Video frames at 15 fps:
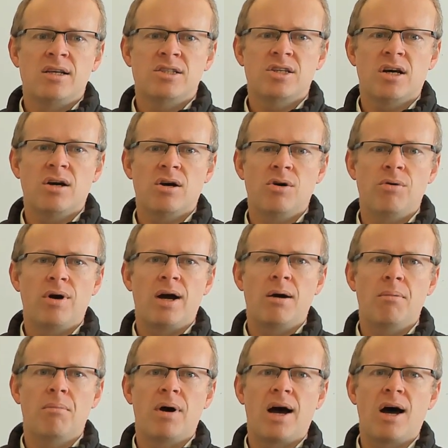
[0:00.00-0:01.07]
So
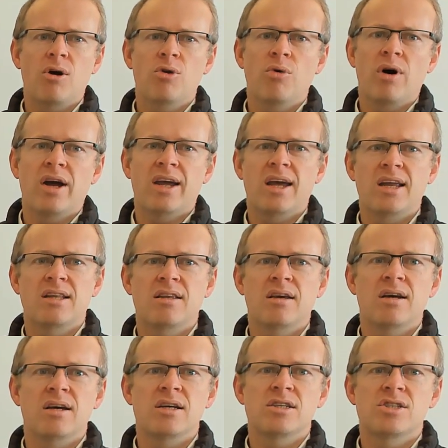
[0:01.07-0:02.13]
how do I
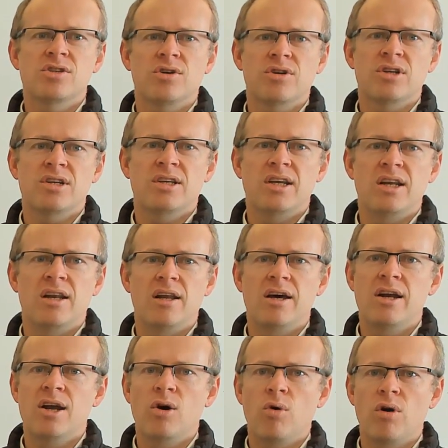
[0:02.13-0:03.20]
get started in
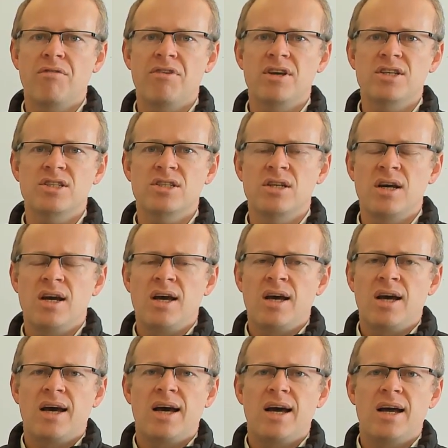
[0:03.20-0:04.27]
learning all of this?
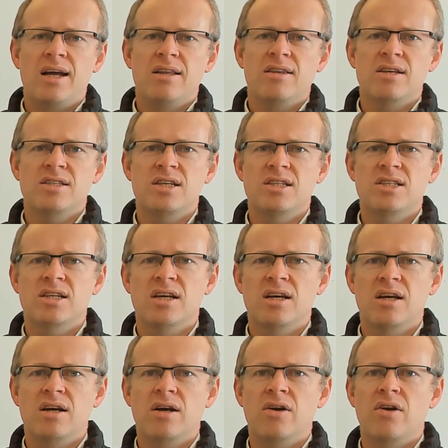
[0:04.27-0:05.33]
And this is
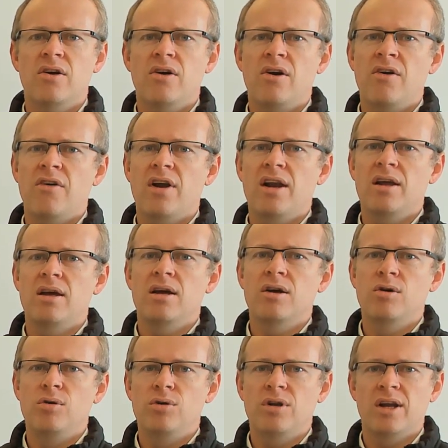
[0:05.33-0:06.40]
a really
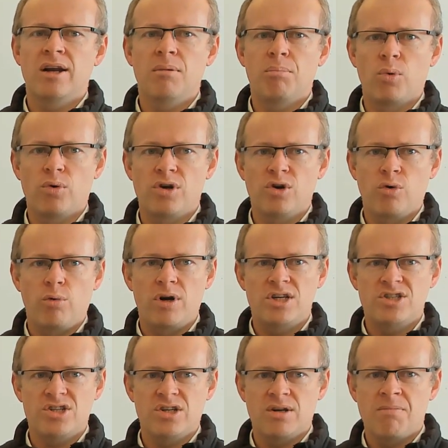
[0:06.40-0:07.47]
good and important
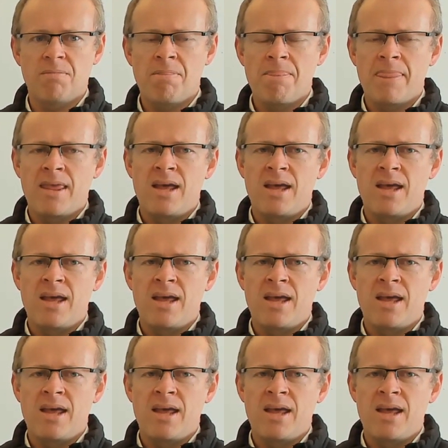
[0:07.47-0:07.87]
question.